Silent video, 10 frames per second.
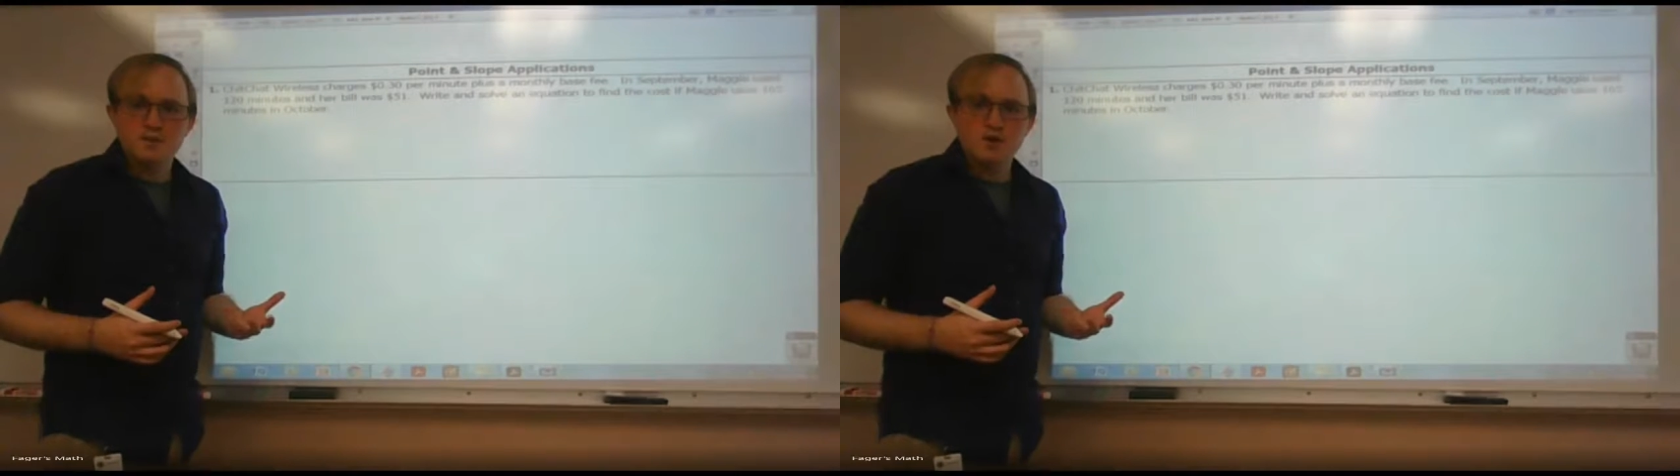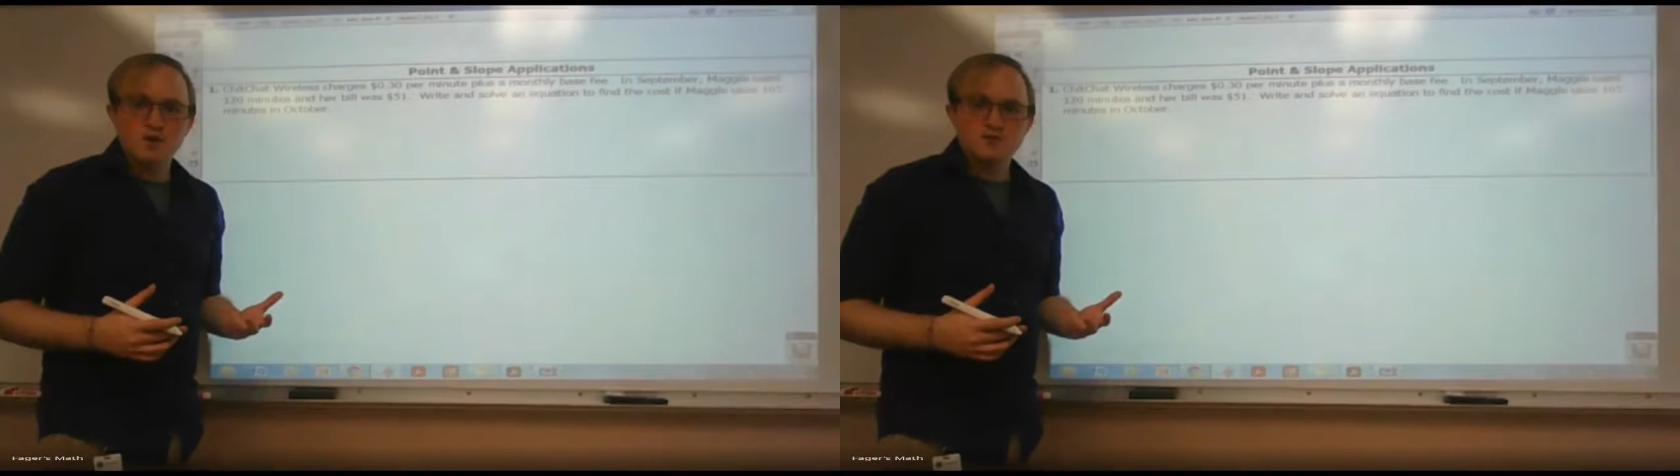
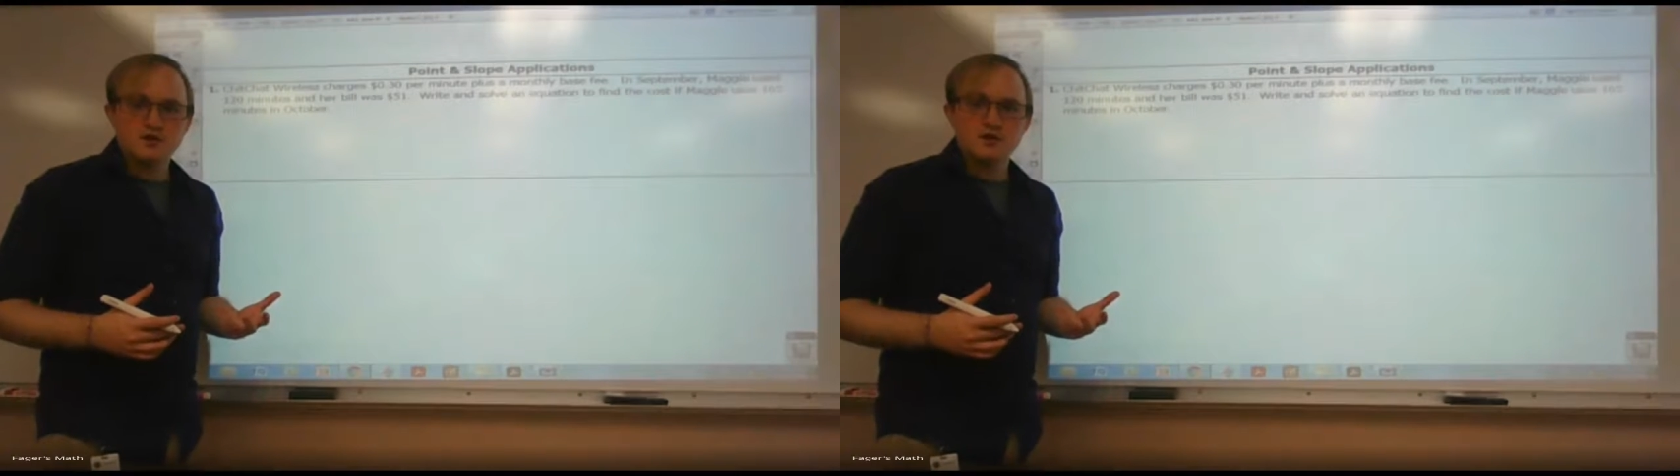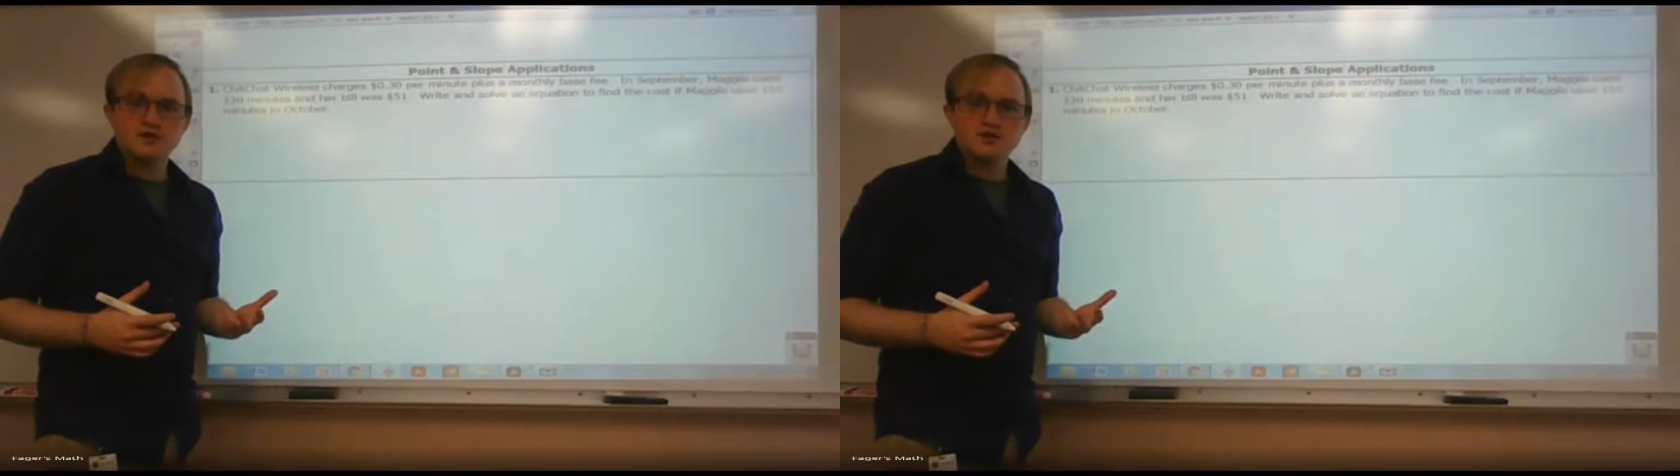But what I'm
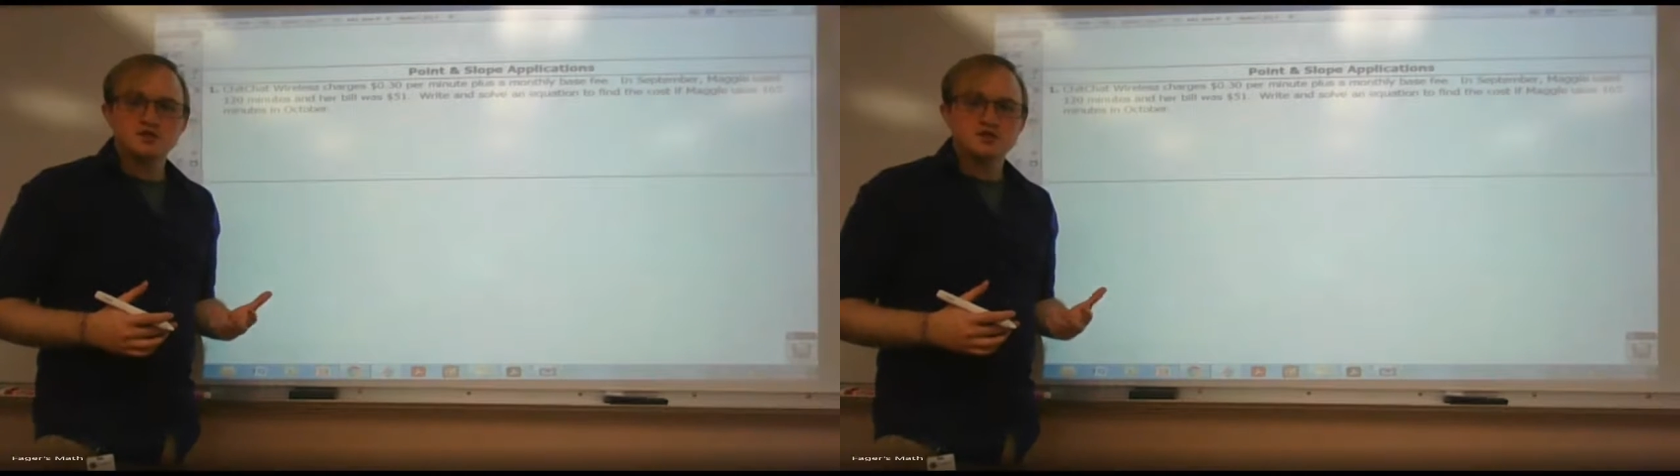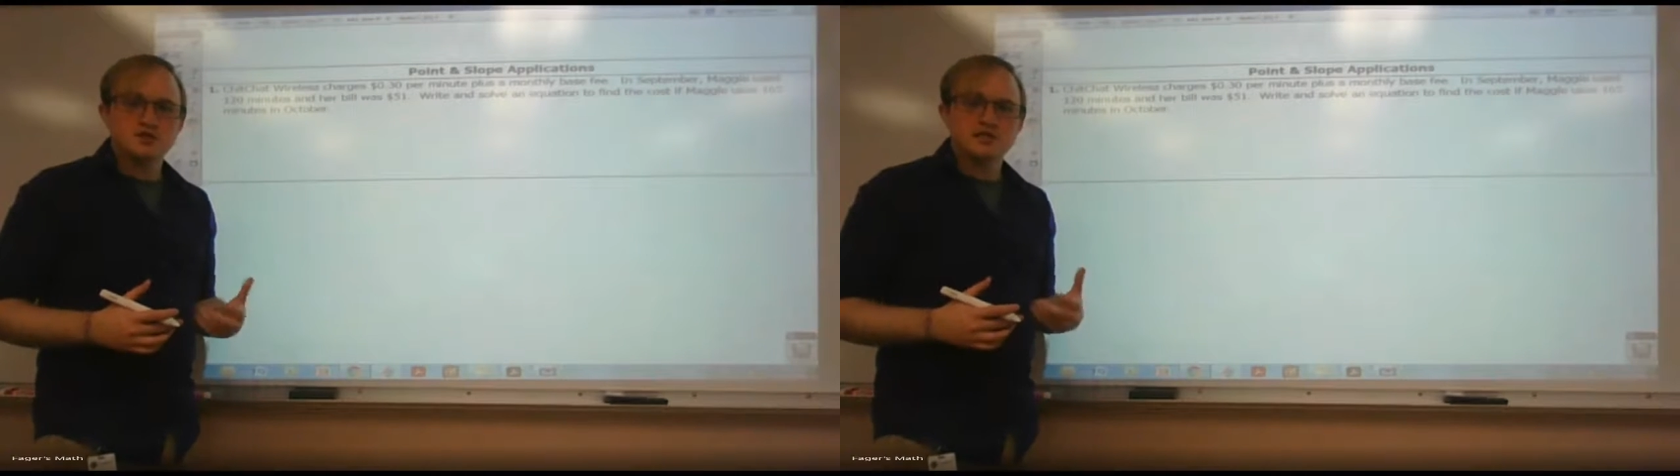trying to do
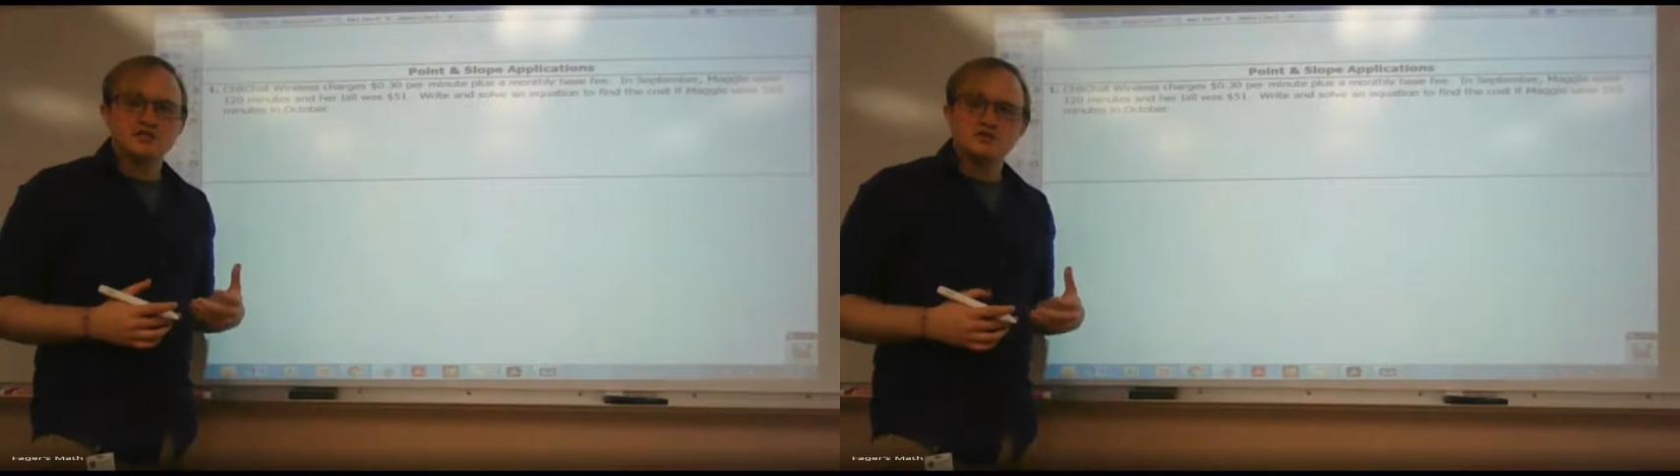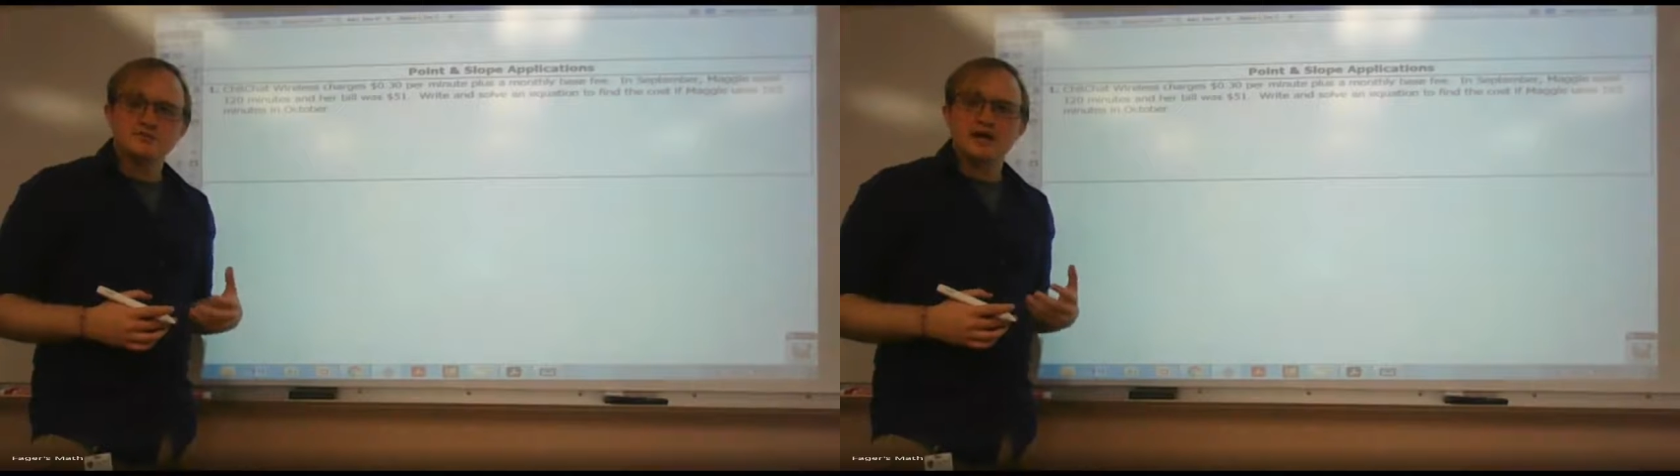is just
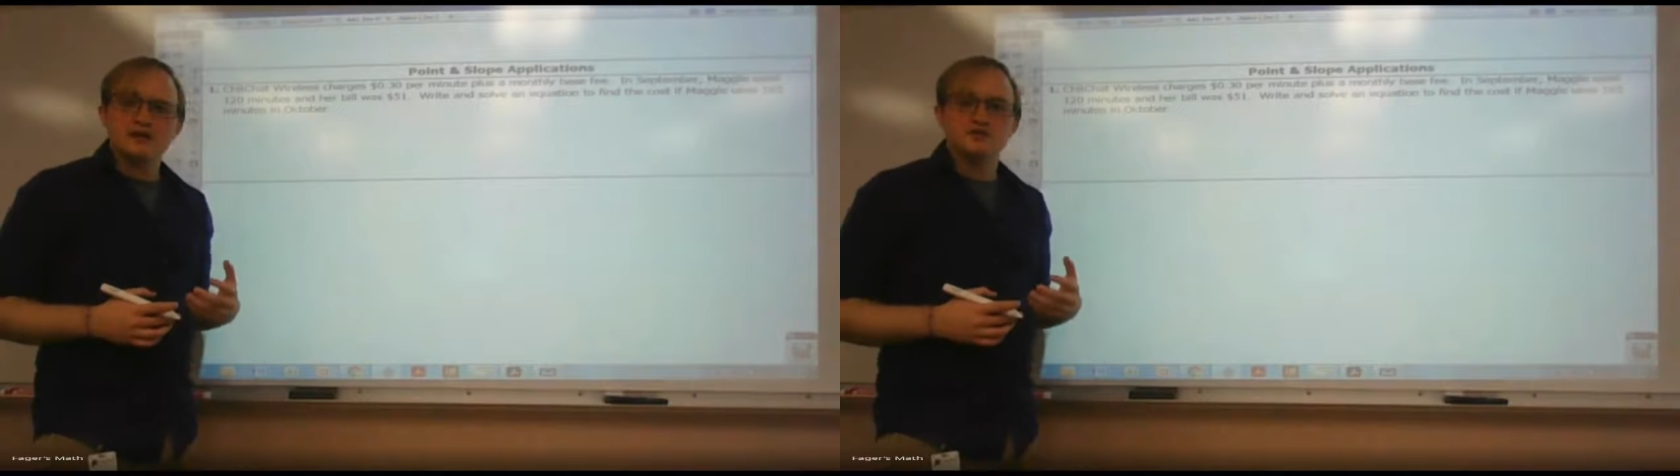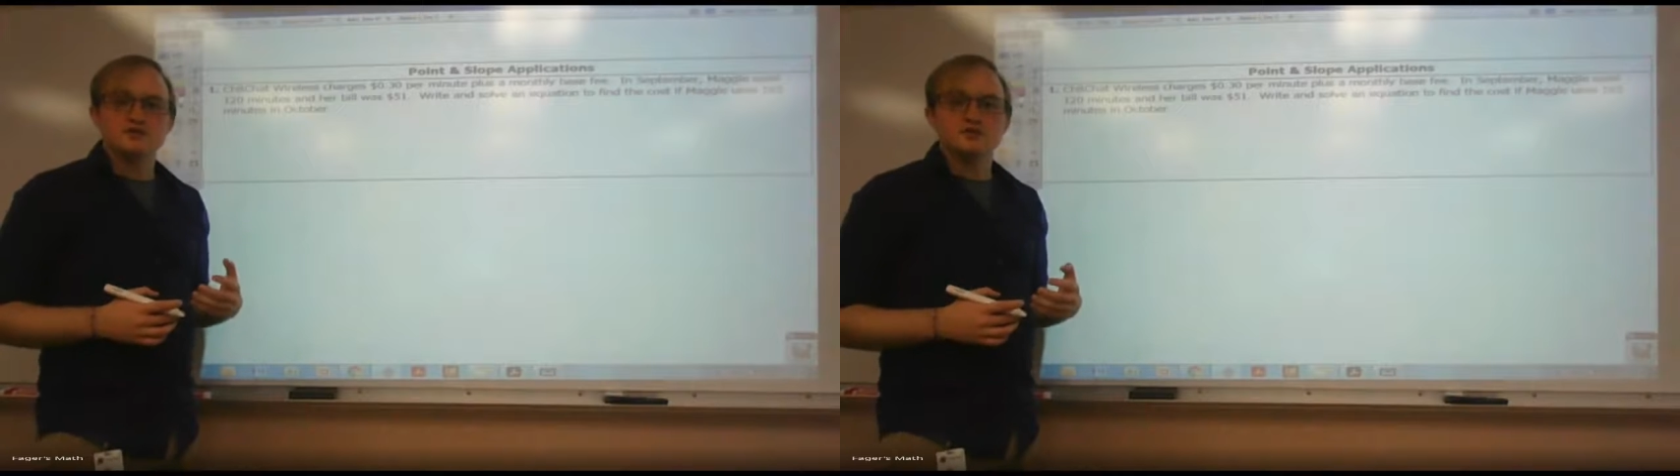get you
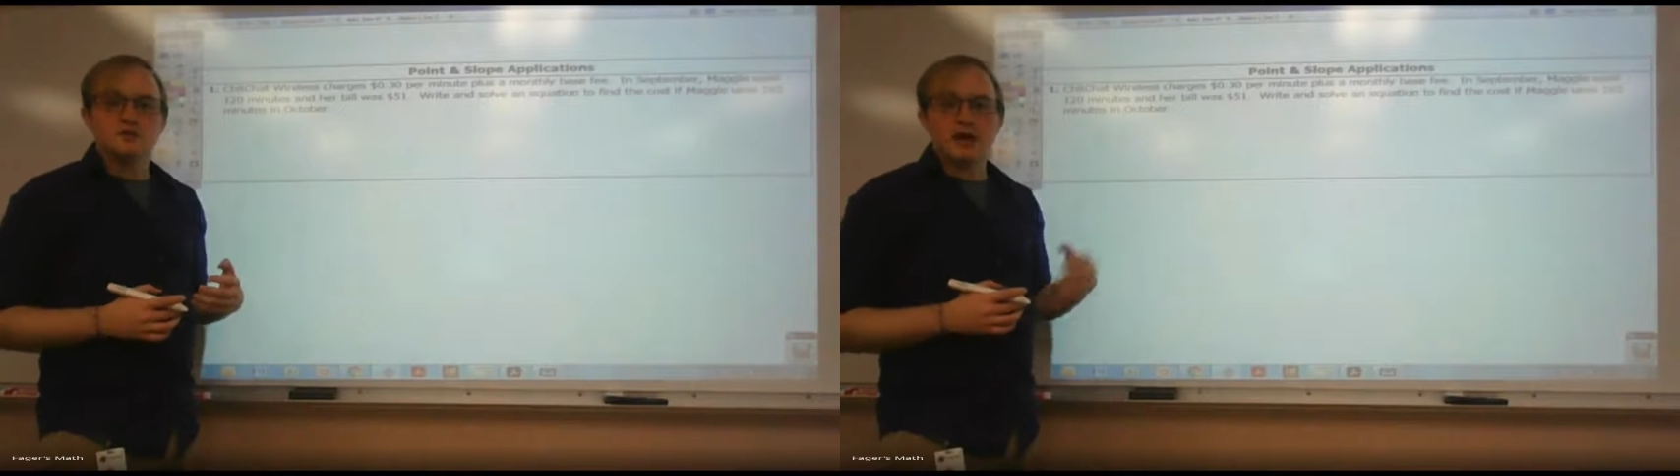back into,